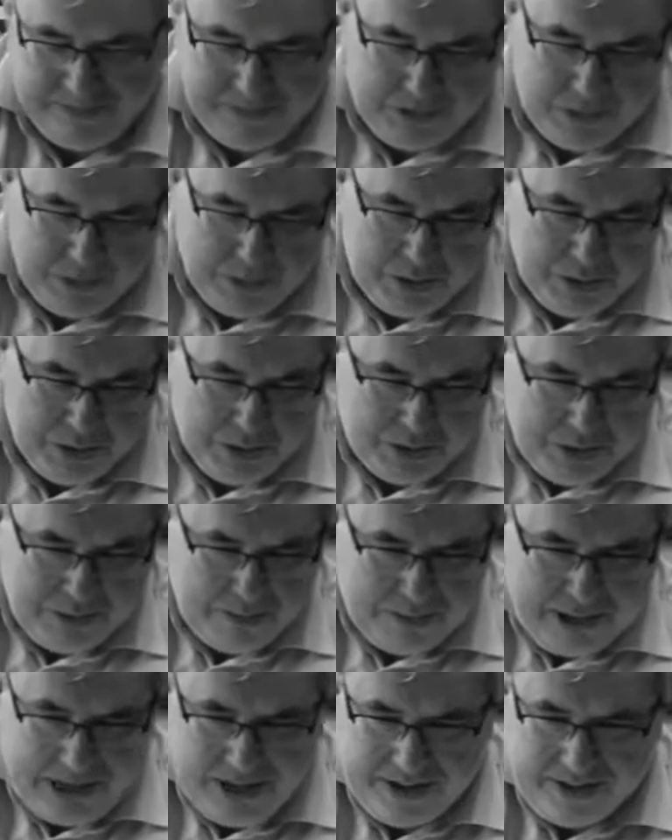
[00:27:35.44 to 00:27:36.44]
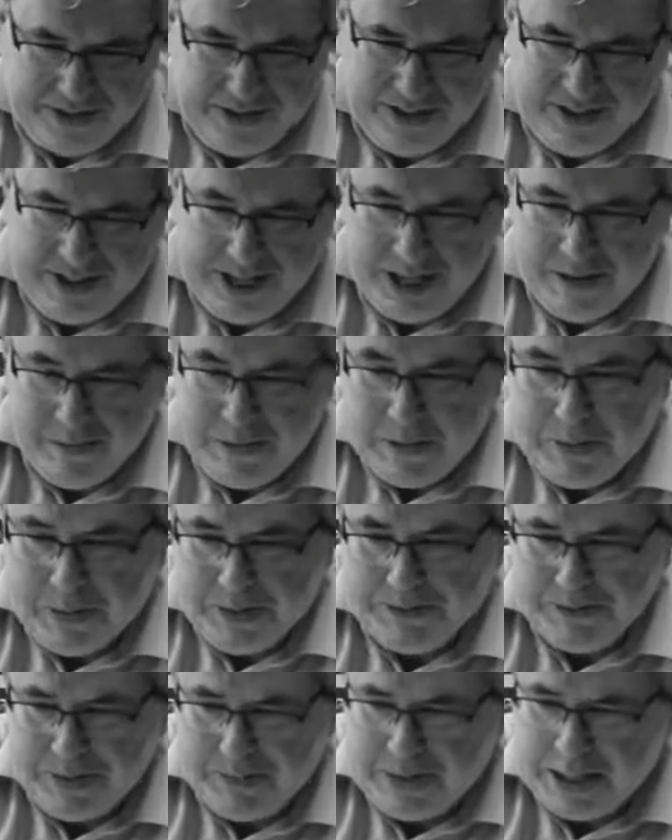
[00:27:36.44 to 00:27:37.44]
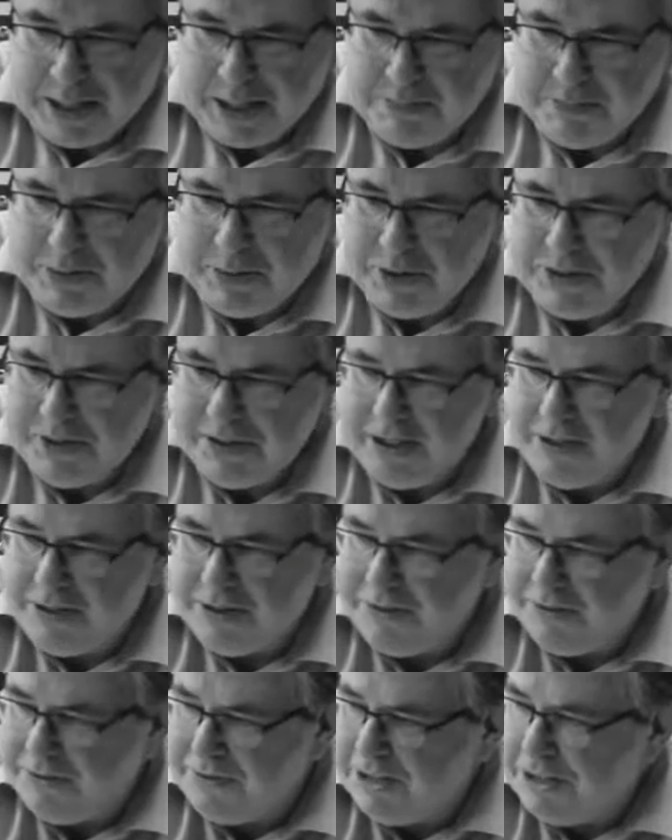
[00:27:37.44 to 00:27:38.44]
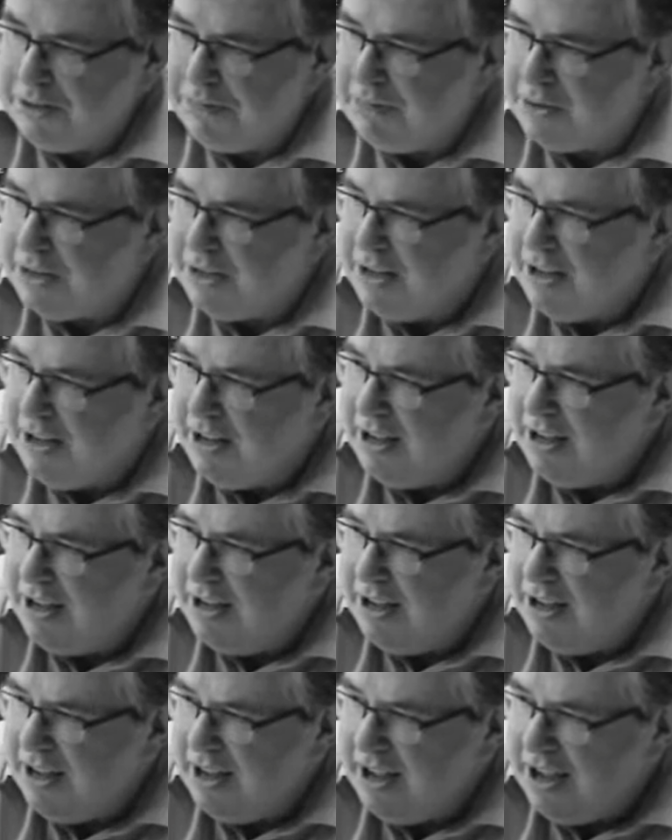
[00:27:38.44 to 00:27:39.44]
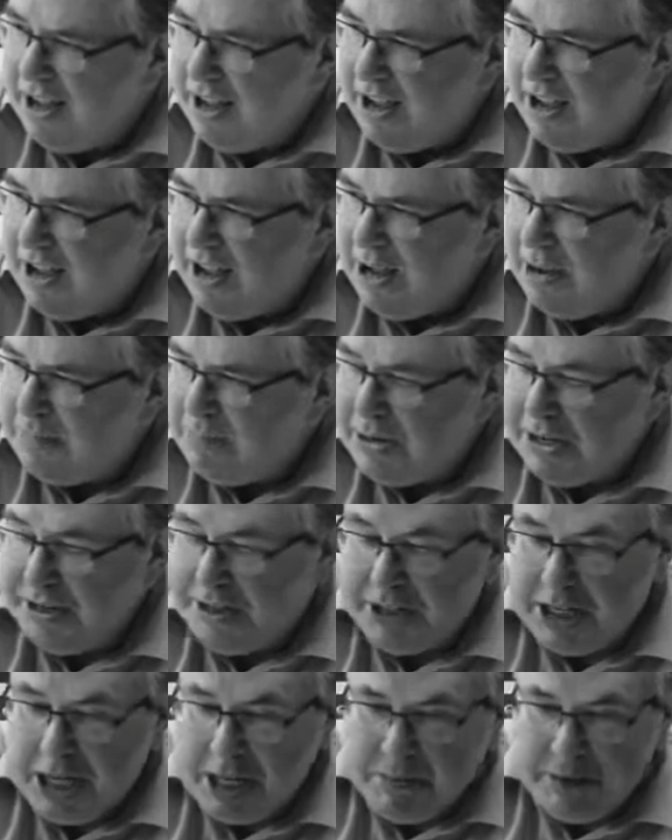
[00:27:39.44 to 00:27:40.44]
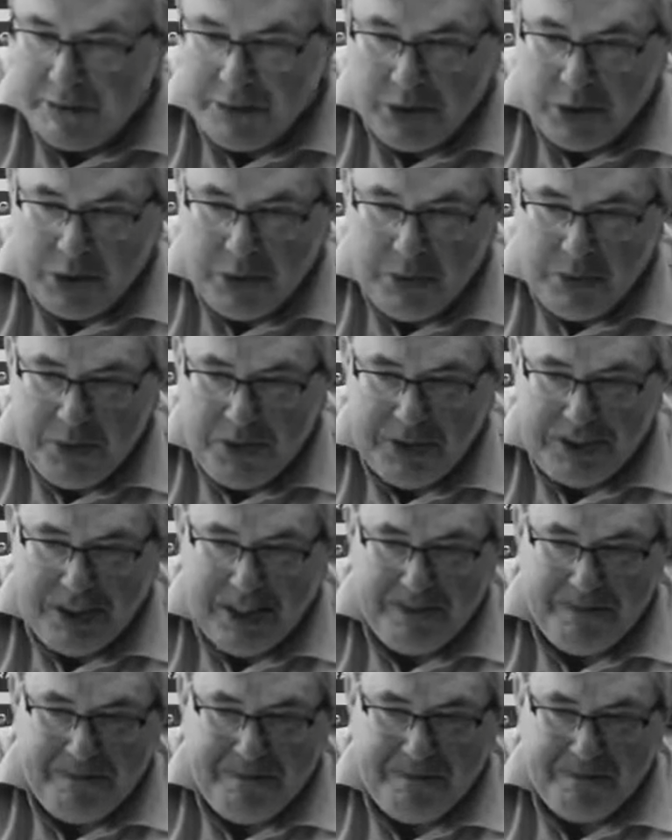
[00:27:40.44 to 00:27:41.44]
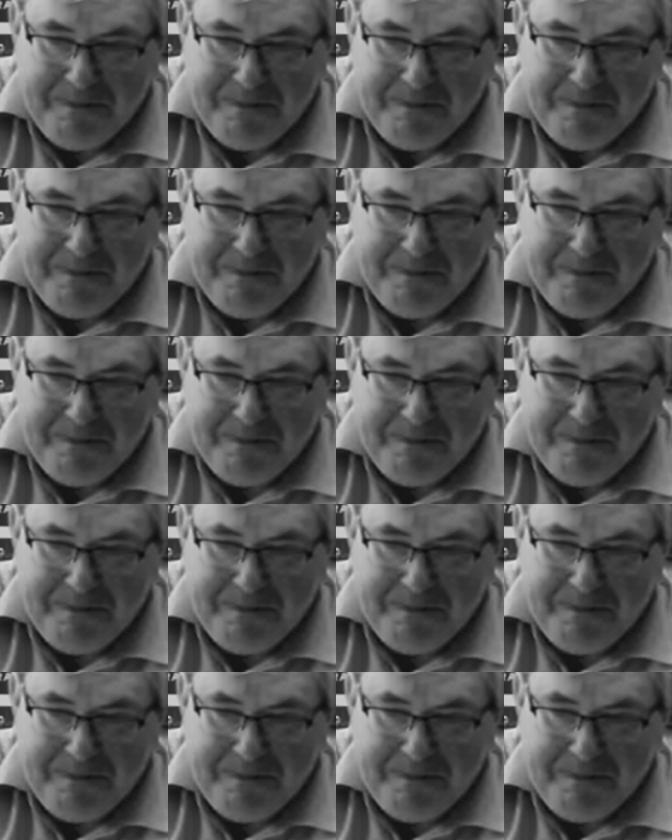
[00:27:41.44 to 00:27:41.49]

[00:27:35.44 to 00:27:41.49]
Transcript: there was another parody came out of the Blaxploitation films by the name of Coonskin,